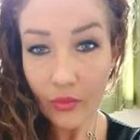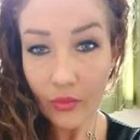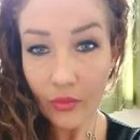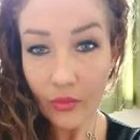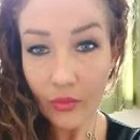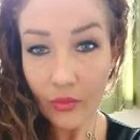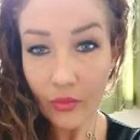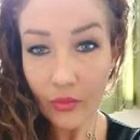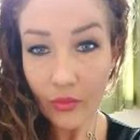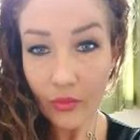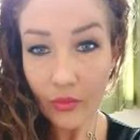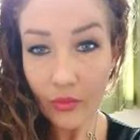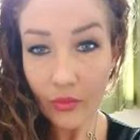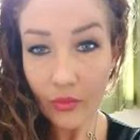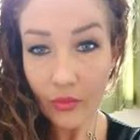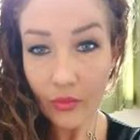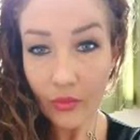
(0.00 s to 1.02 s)

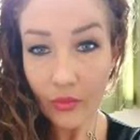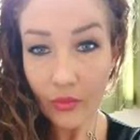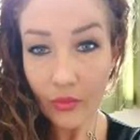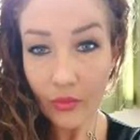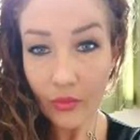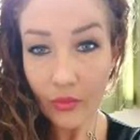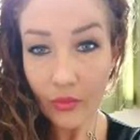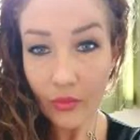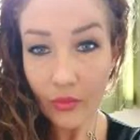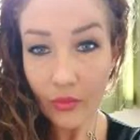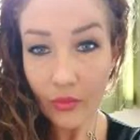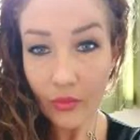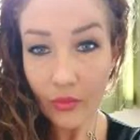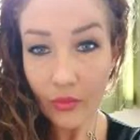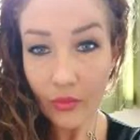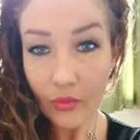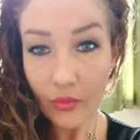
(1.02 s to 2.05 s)

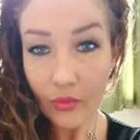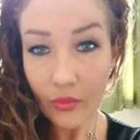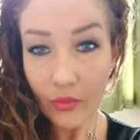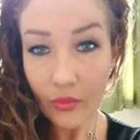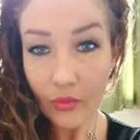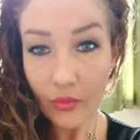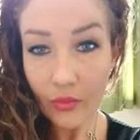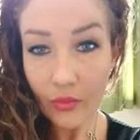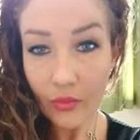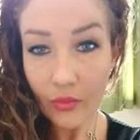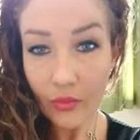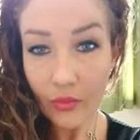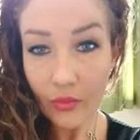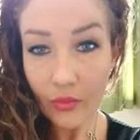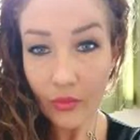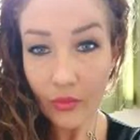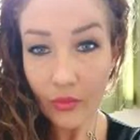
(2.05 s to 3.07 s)

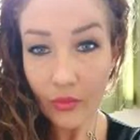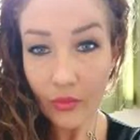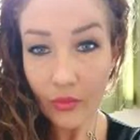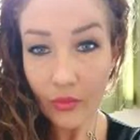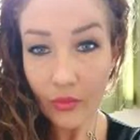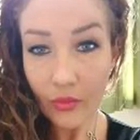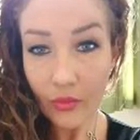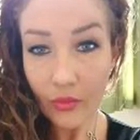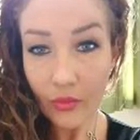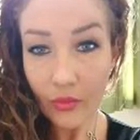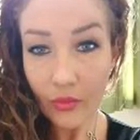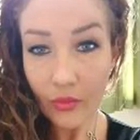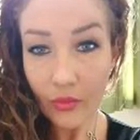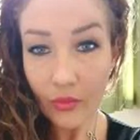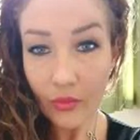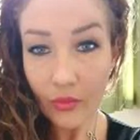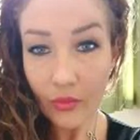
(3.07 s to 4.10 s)

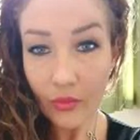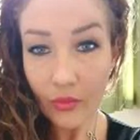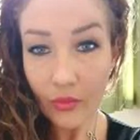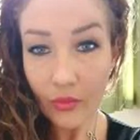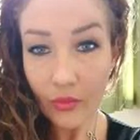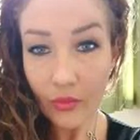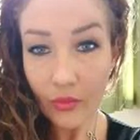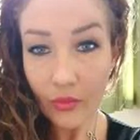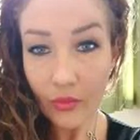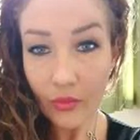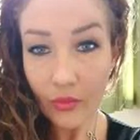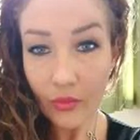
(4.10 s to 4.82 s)
This is a still picture; no speech is visible.